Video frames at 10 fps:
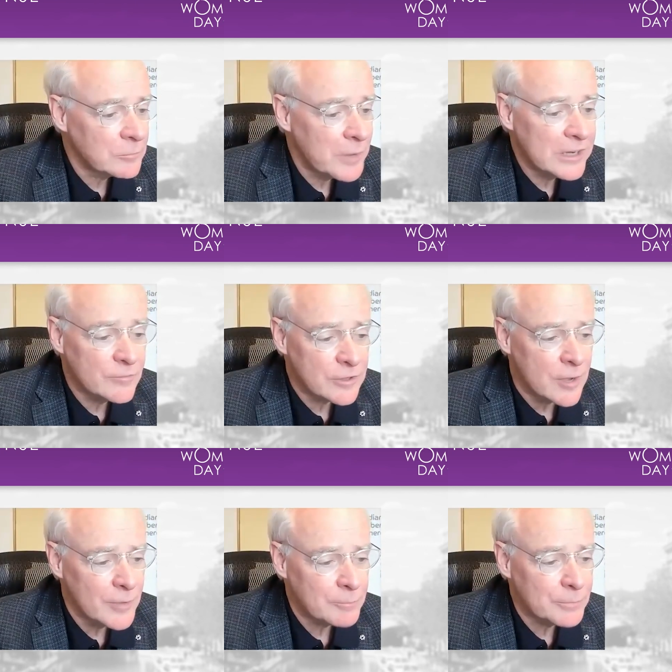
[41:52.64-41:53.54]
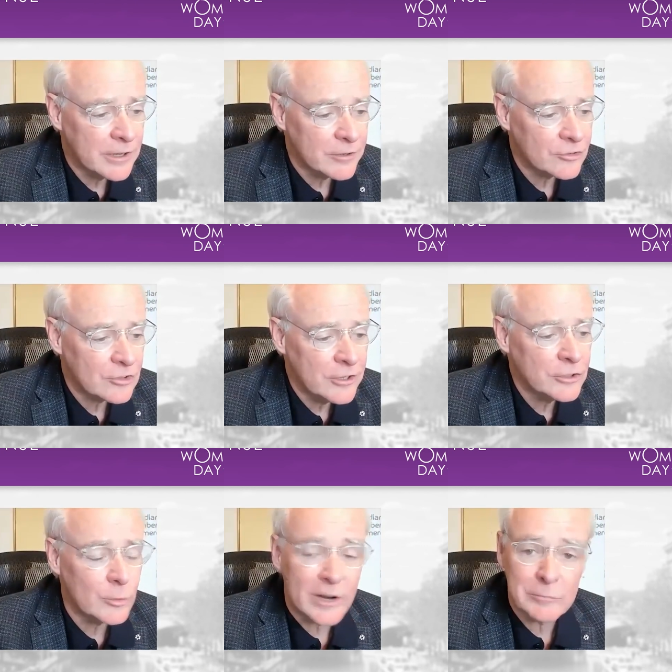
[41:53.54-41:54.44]
many have come up against
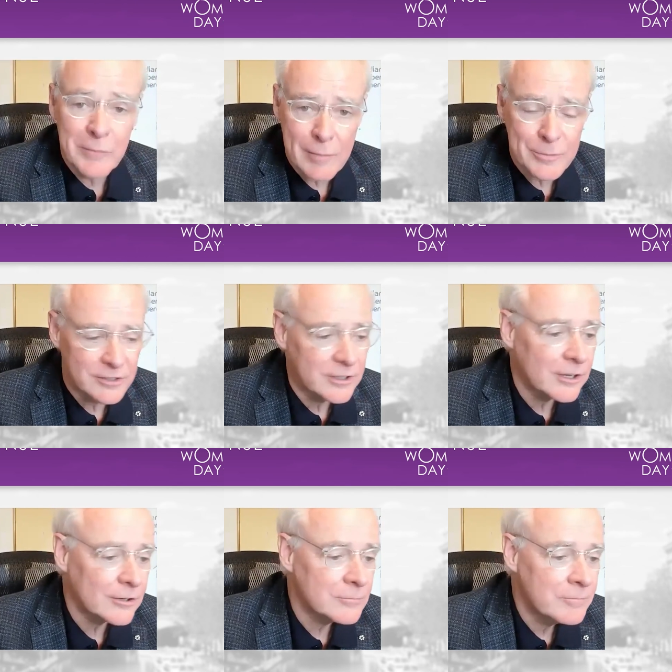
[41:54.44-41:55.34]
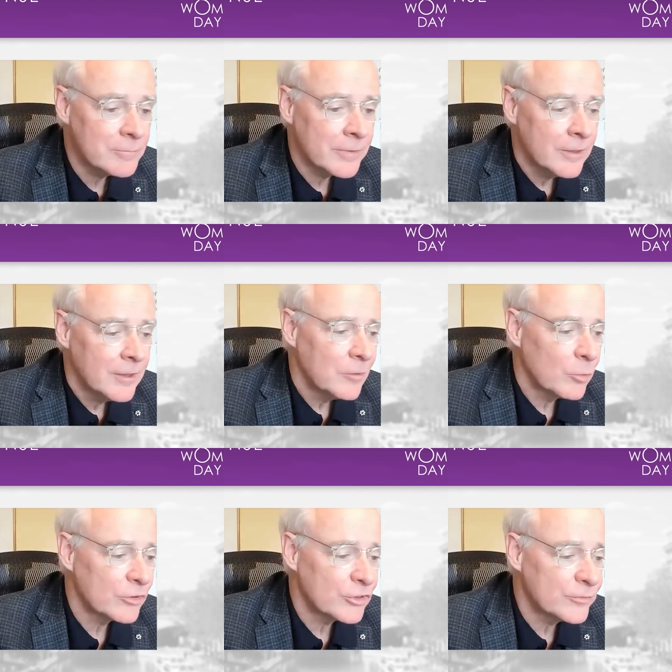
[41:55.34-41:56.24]
incorrect mapping data.
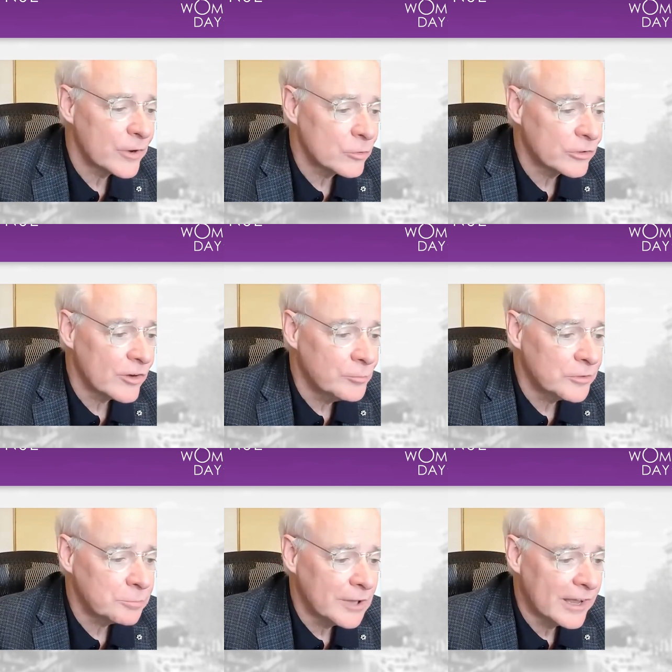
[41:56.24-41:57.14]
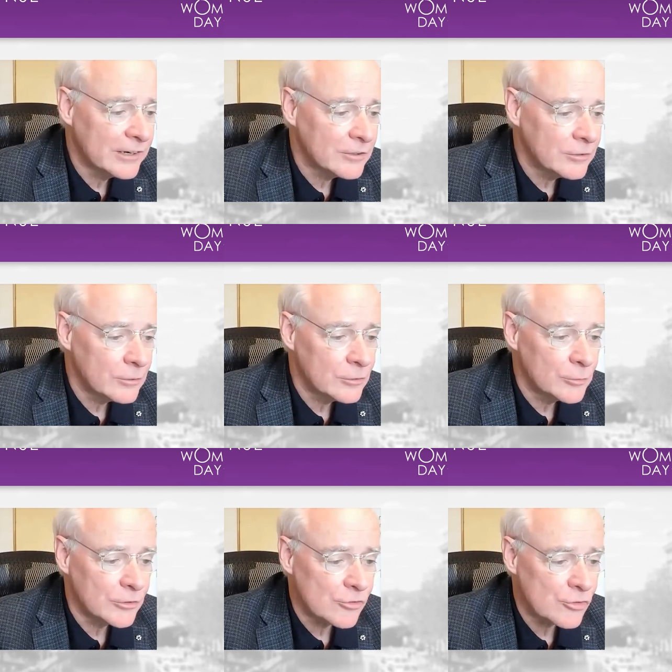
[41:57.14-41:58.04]
What is the federal government planning to do to
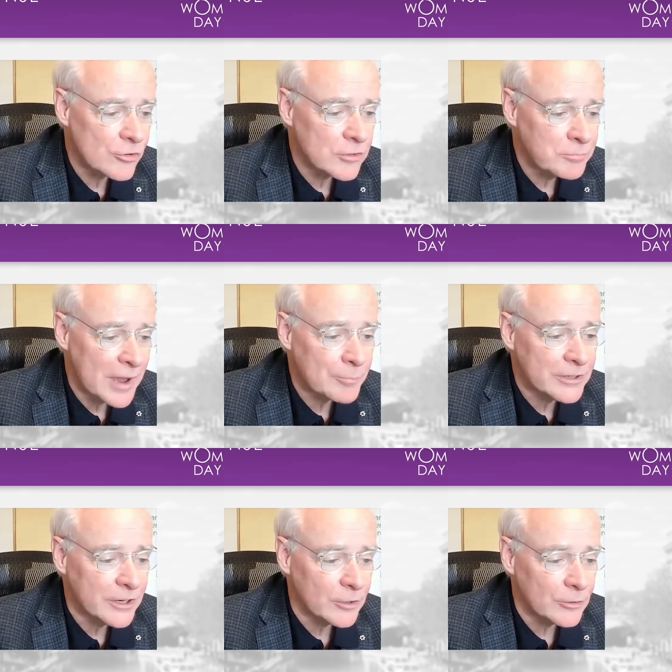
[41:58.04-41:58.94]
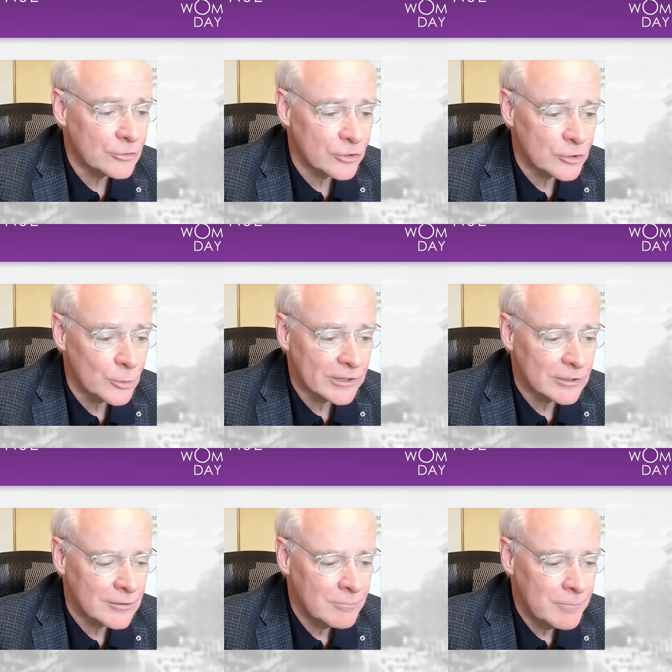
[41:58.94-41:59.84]
ensure that mapping errors are
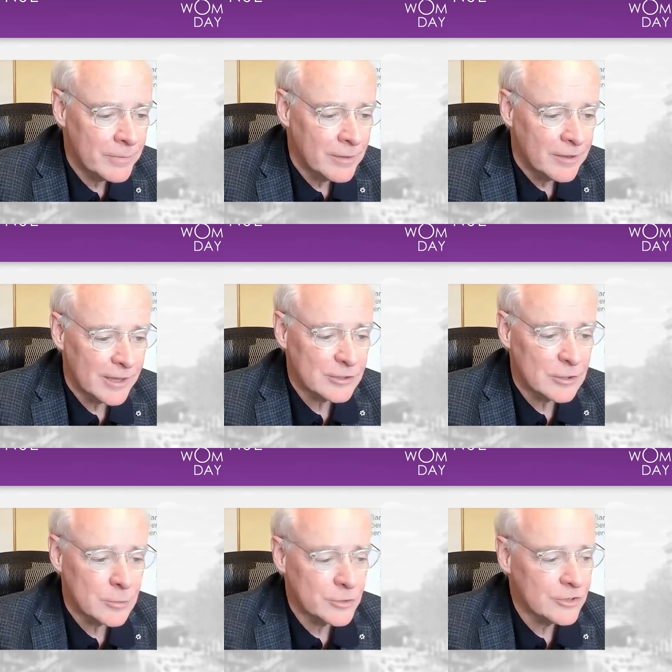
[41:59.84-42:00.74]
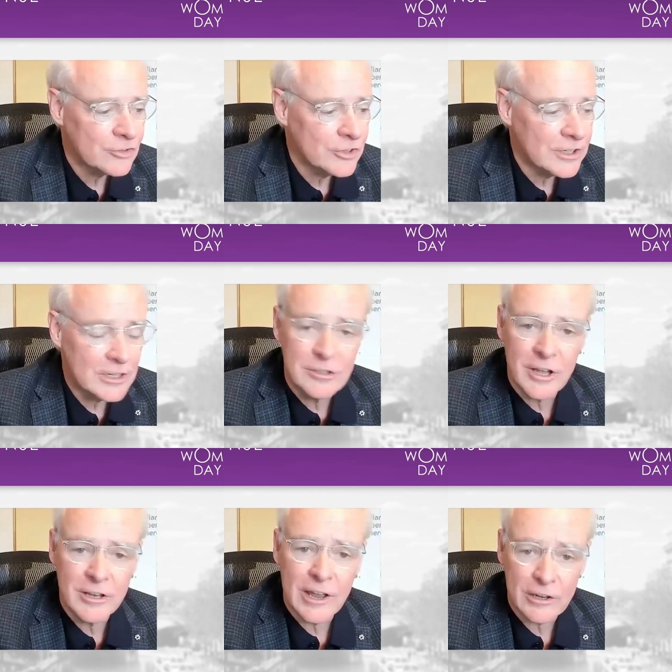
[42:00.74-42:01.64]
corrected and communities in need
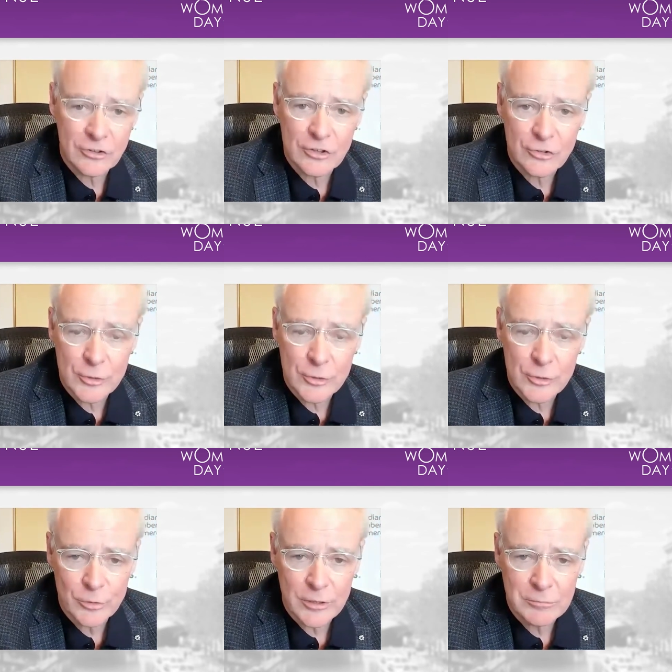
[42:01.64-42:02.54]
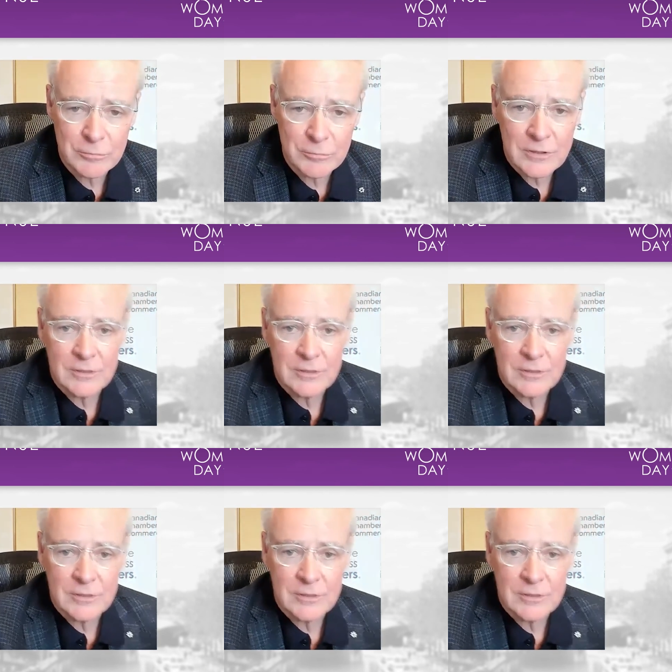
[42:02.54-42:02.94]
can access the program?